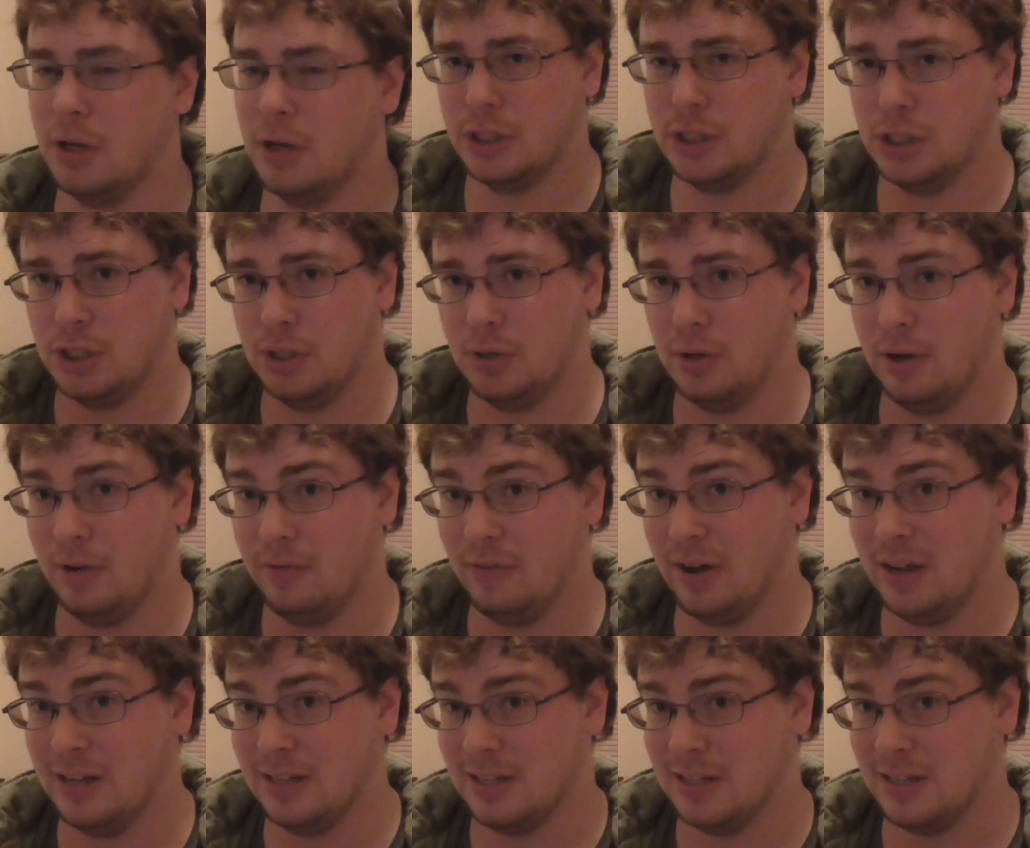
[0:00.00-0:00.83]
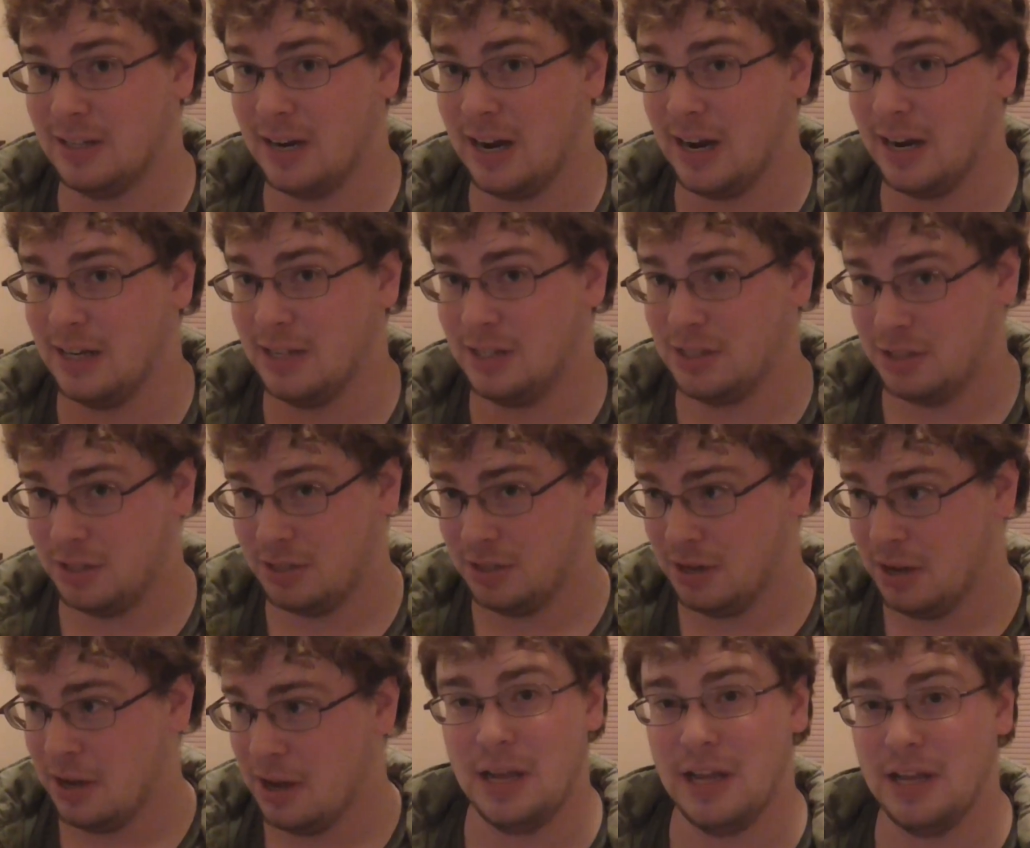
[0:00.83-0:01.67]
as you give us a
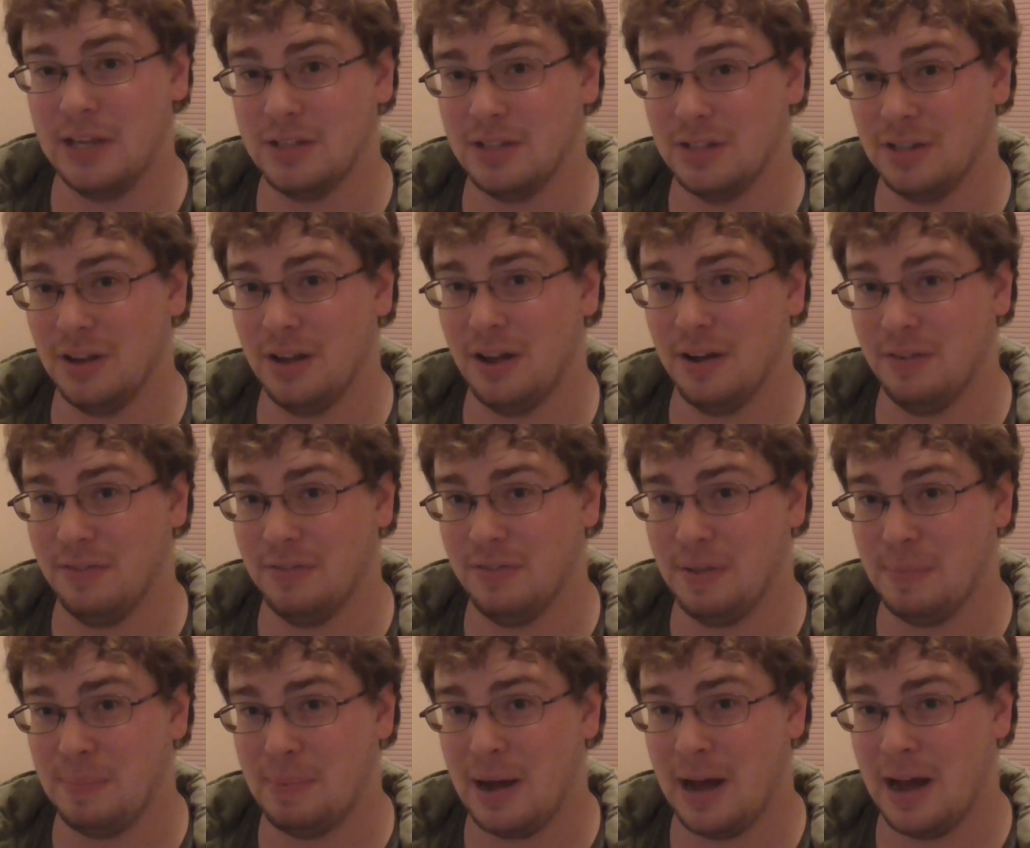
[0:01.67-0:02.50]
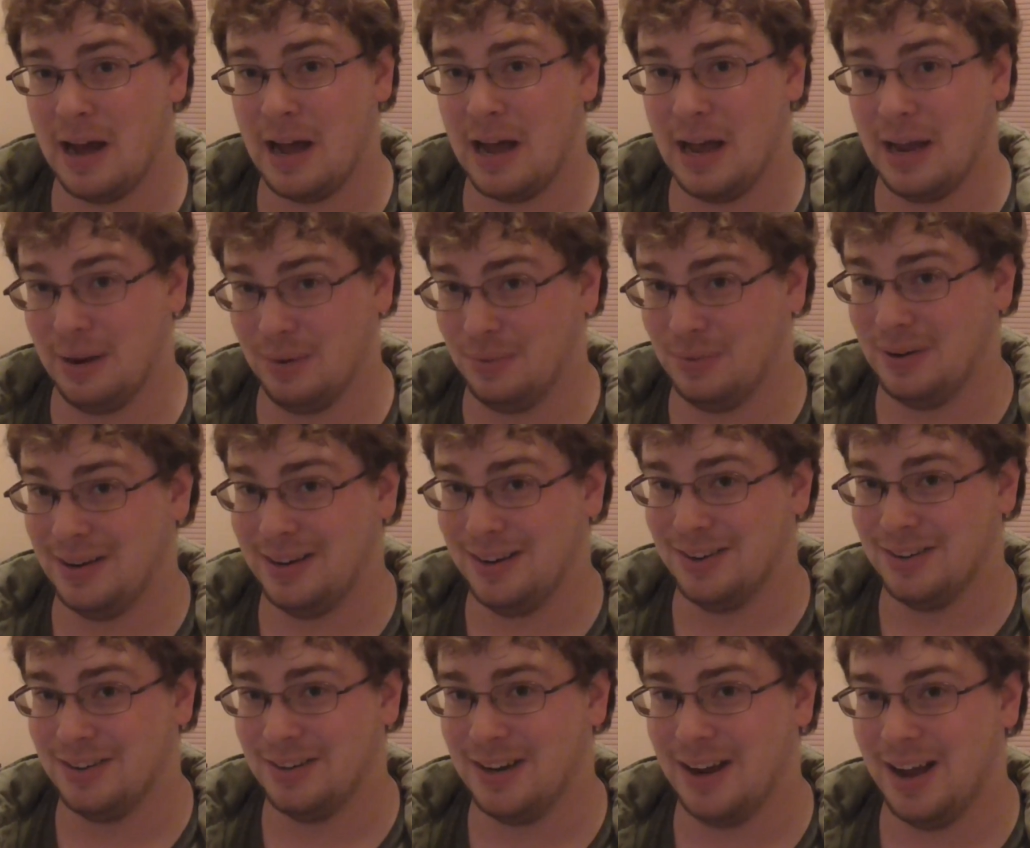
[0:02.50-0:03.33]
nice piece of the pie when
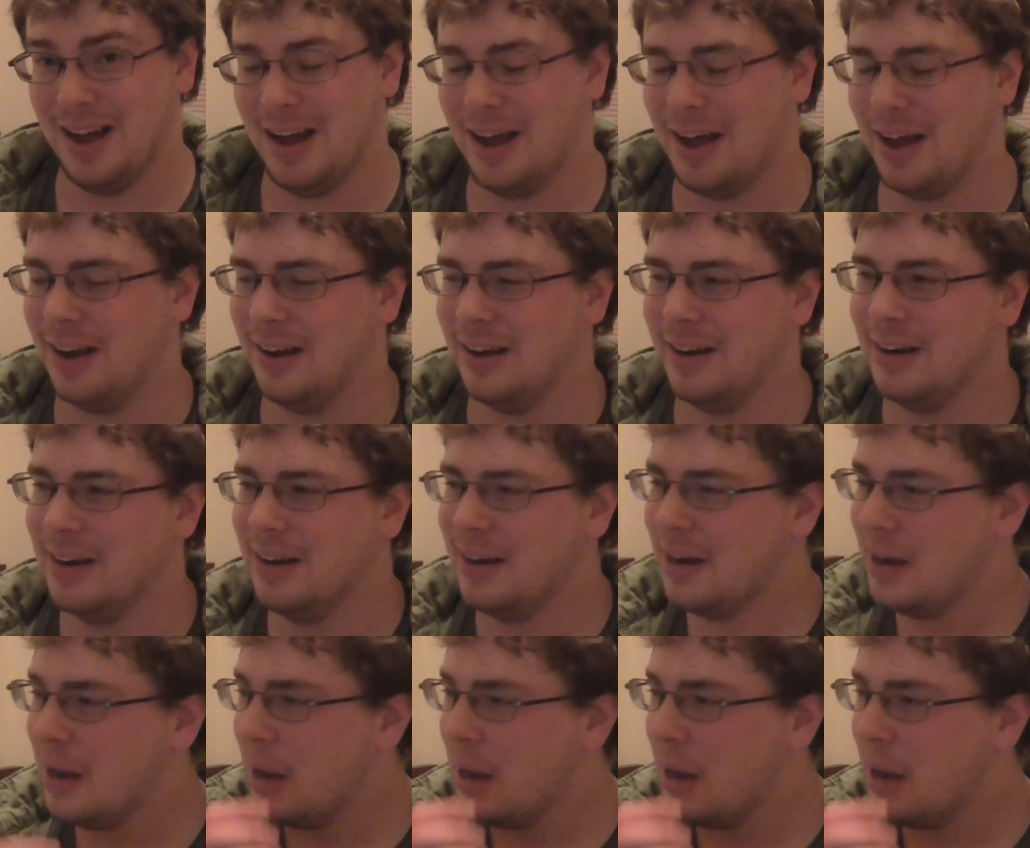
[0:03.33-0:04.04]
you're done.